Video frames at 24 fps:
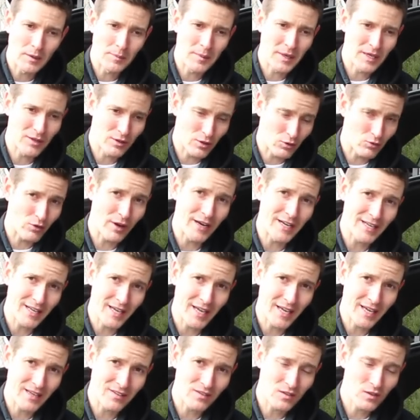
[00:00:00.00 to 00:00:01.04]
in the right
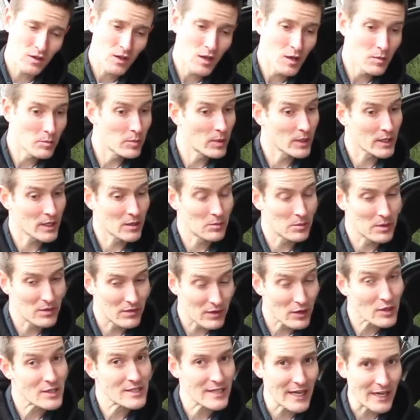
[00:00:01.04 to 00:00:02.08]
hands, but can be
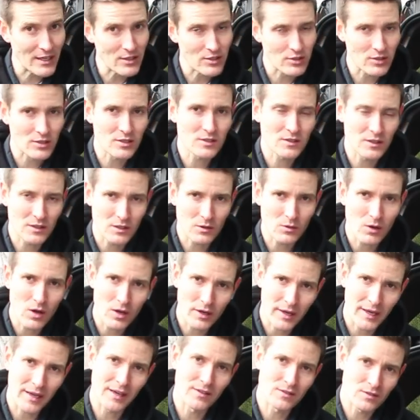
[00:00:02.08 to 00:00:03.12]
very dangerous in the
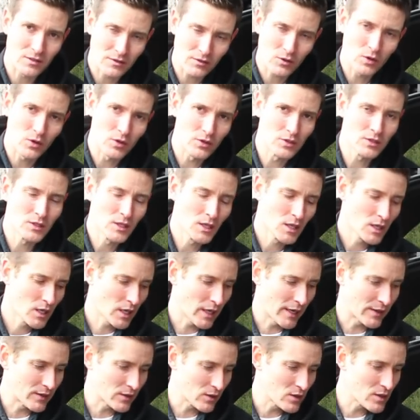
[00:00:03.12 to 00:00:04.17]
wrong hands. And of course,
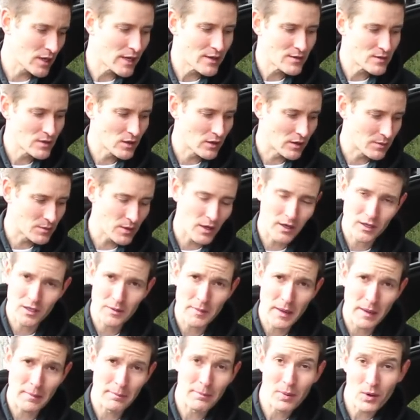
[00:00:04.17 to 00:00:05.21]
I think you guys know I'm talking
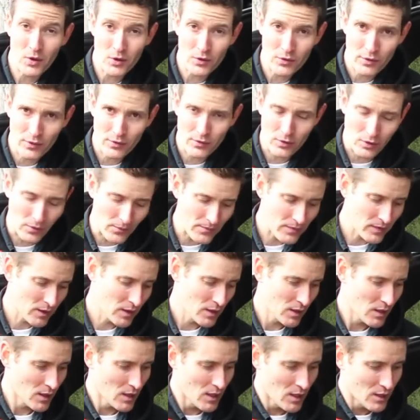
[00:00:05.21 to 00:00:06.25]
about burn through.
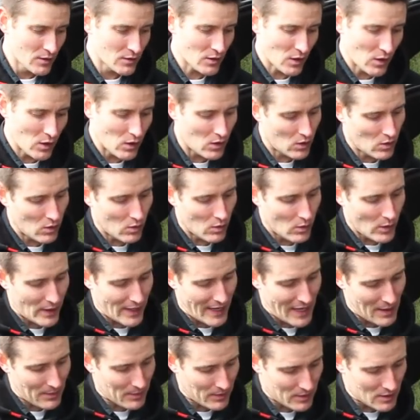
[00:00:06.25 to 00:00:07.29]
So what
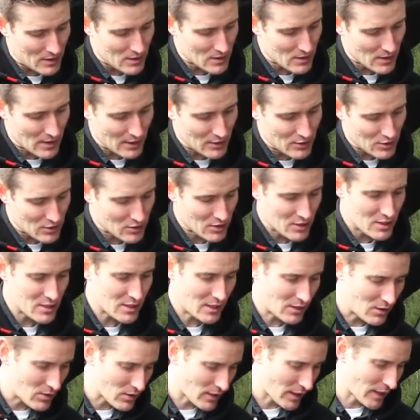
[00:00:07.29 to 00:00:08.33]
happened is the industry
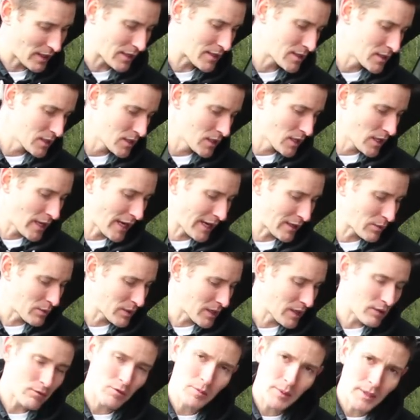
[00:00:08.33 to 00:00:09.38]
said, okay, how do we
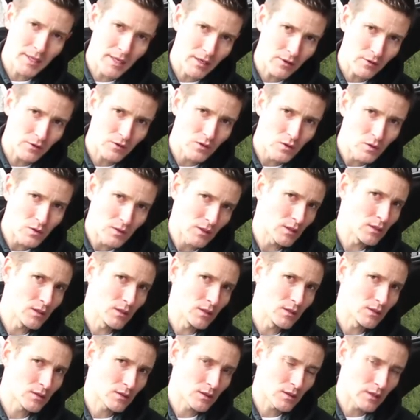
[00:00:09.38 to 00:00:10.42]
get everybody else using
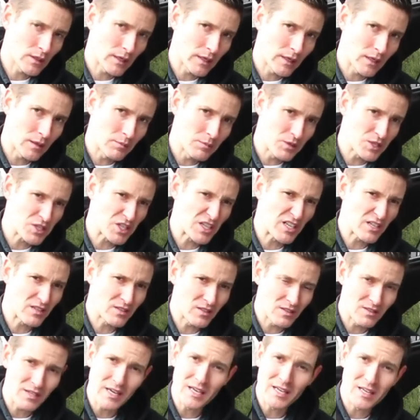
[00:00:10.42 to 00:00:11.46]
these
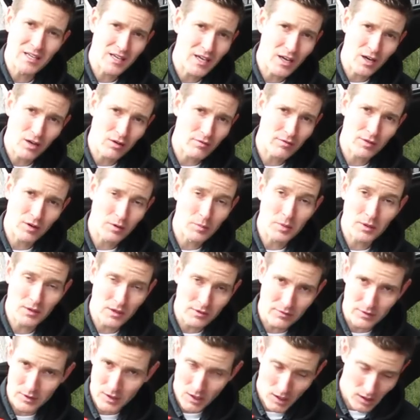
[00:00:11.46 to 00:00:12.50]
machines and taking care of their
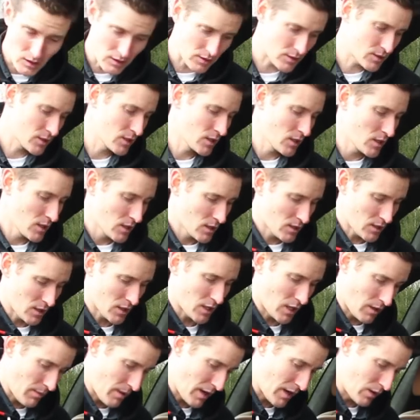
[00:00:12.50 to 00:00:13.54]
beloved cars? They
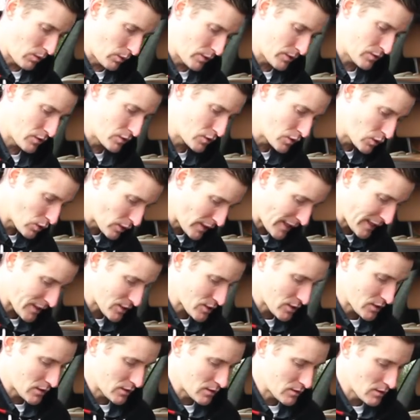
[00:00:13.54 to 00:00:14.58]
came out with the dual
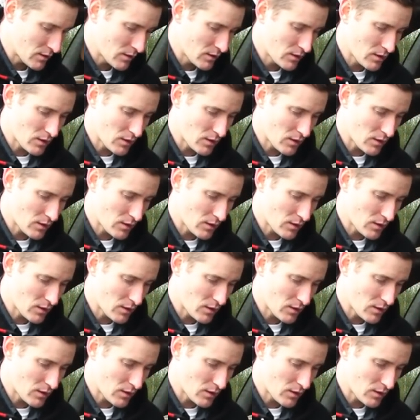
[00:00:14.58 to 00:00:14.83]
action